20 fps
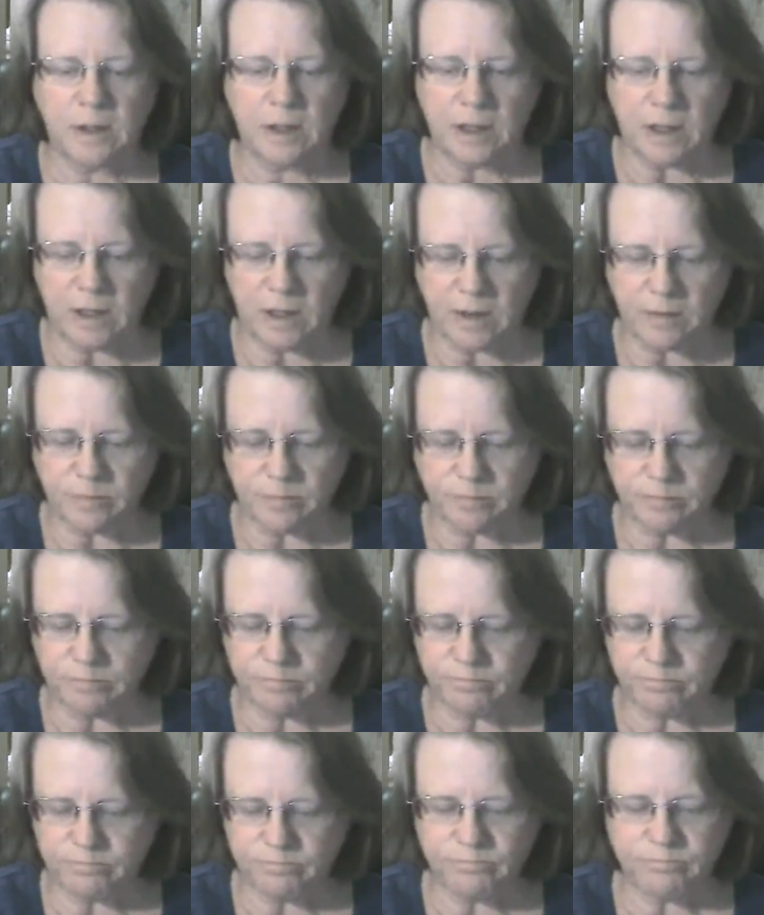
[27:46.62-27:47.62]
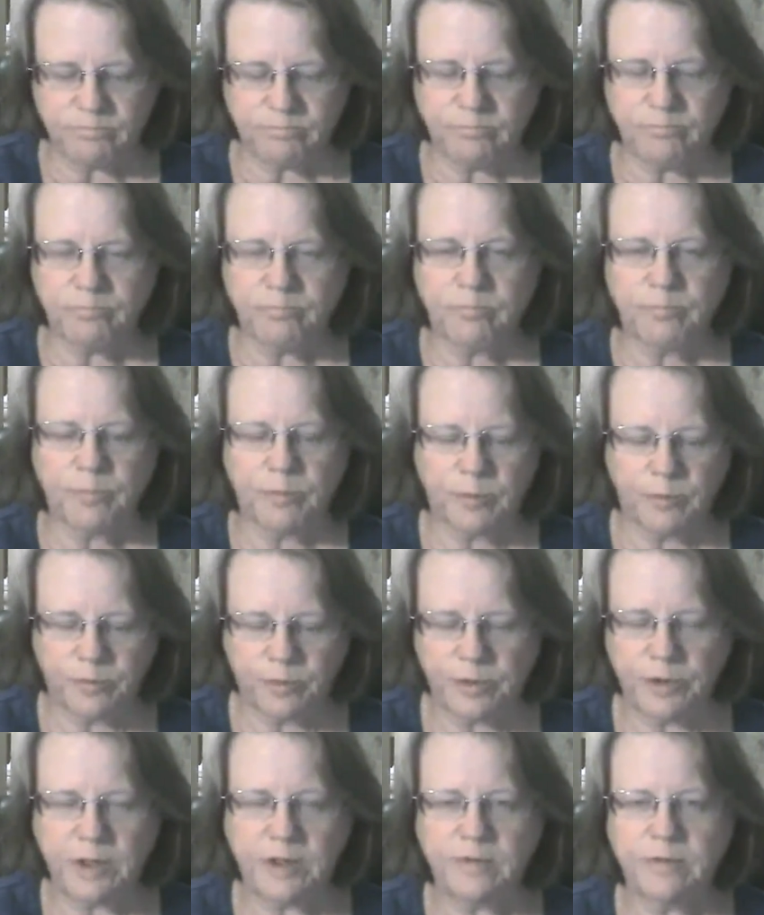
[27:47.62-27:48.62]

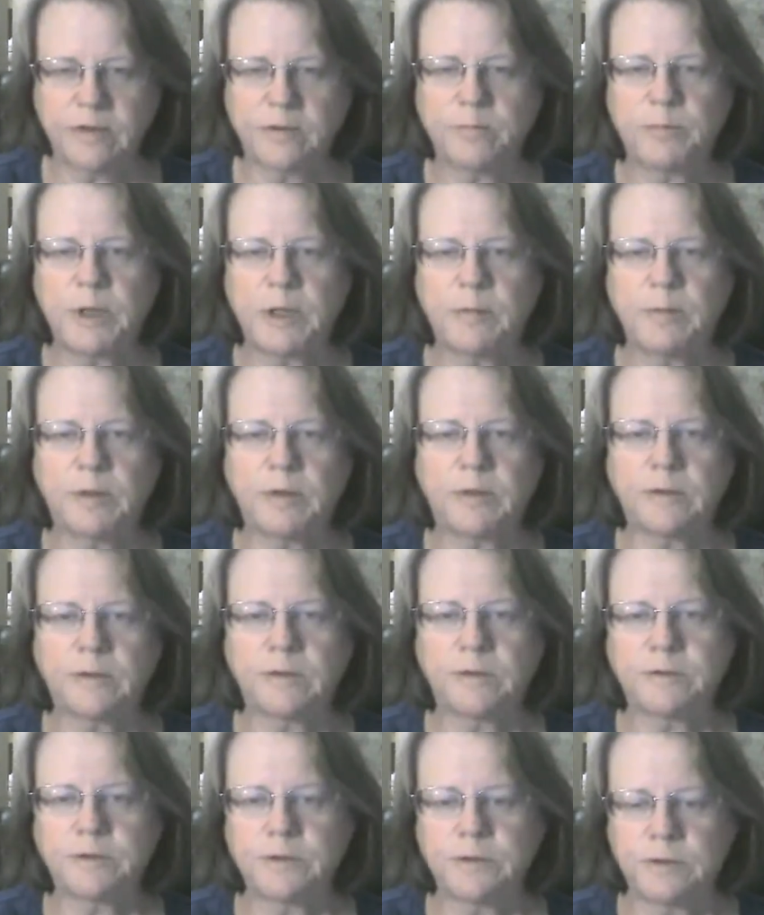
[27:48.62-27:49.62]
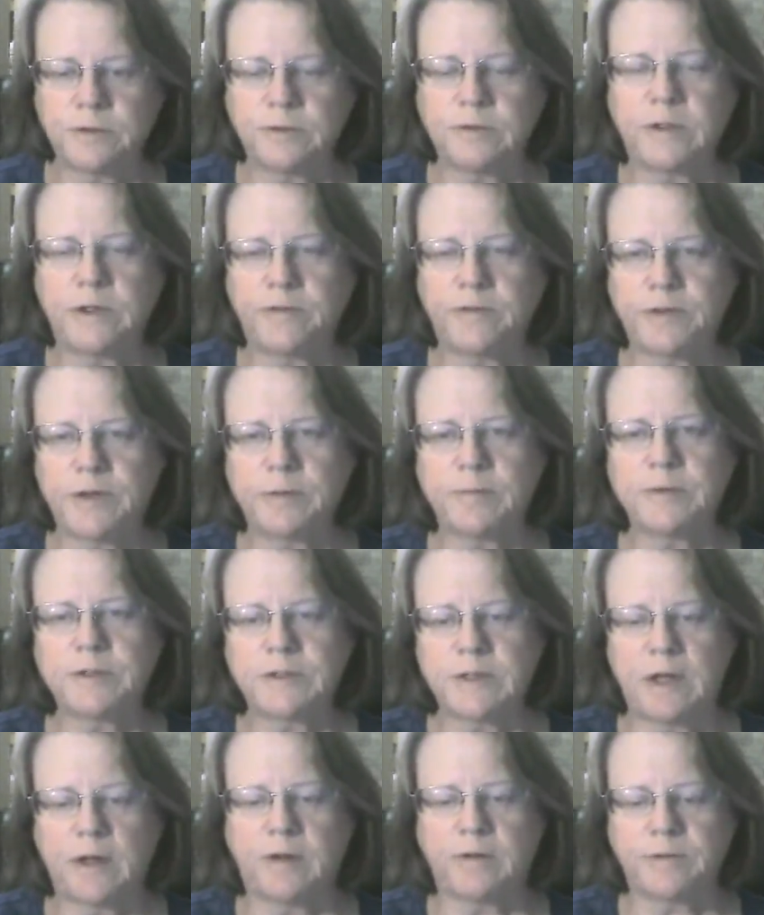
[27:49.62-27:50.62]
for even people to lift
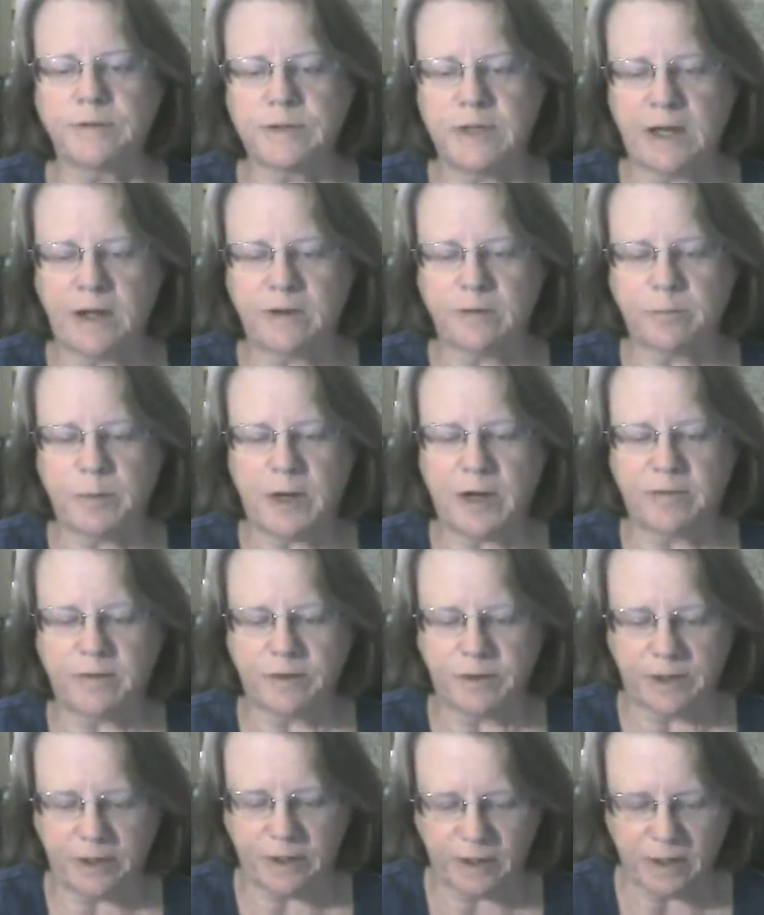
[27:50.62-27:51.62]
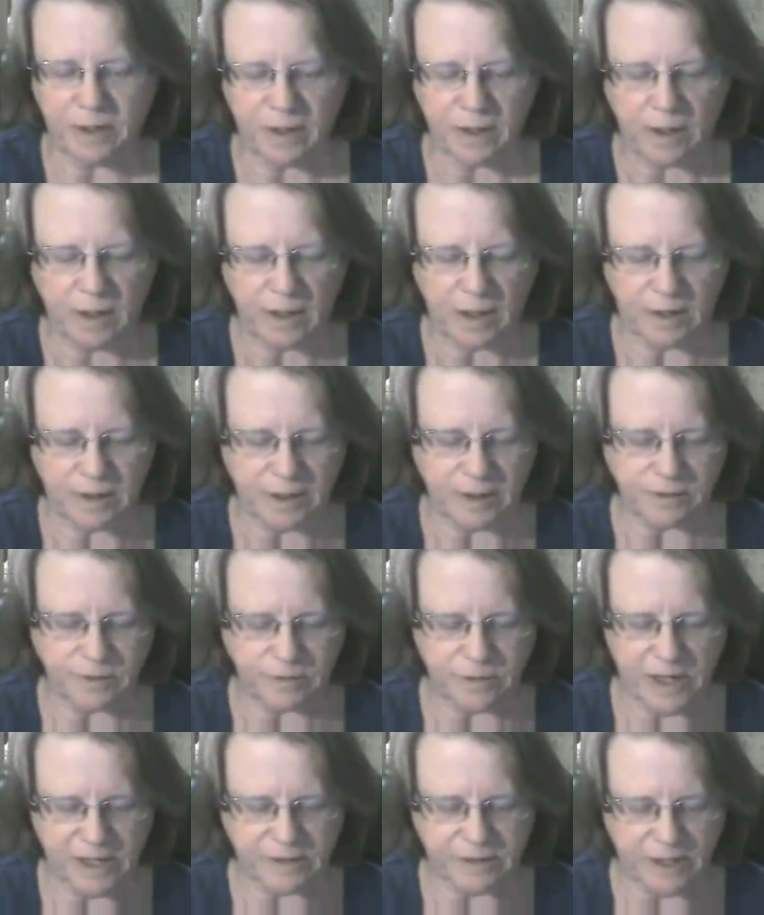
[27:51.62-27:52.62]
themselves out of poverty. And I
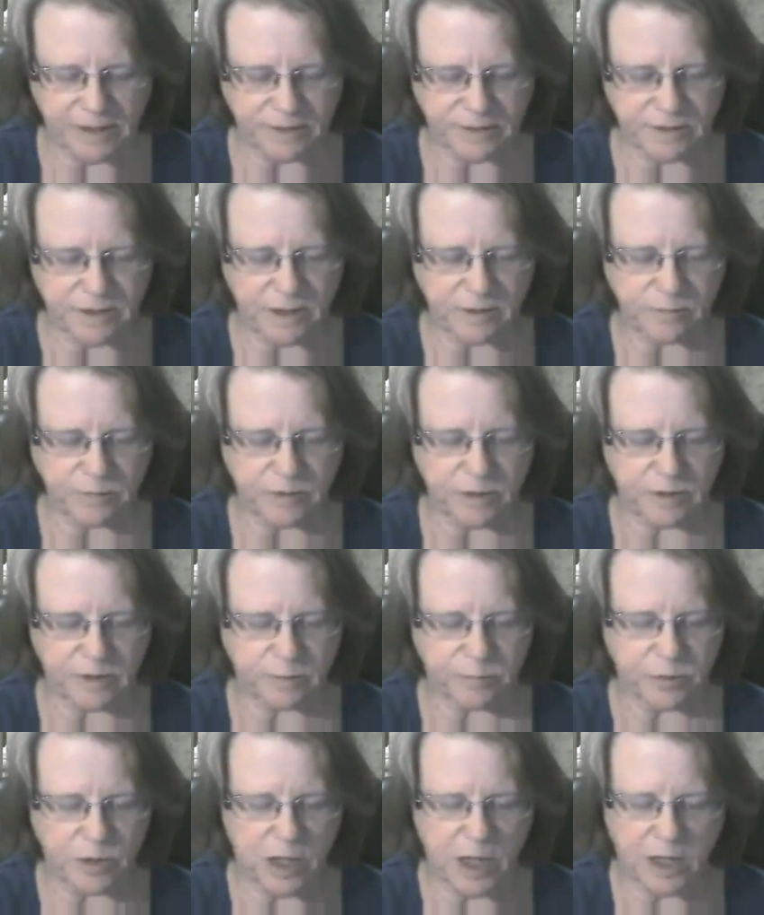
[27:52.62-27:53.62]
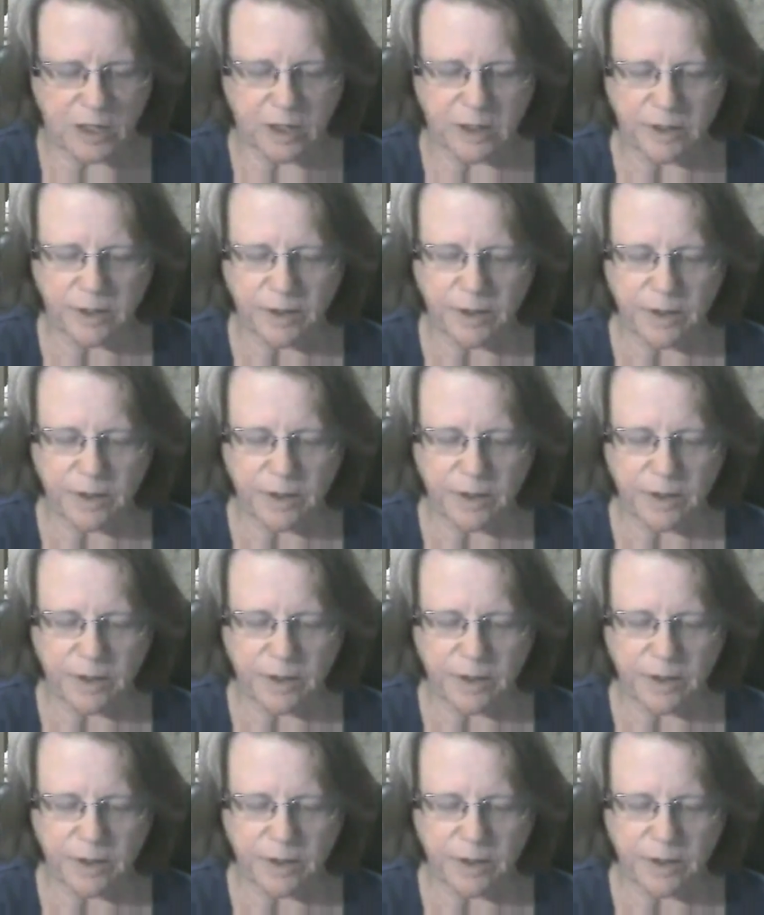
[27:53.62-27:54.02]
do like that statement on the blog.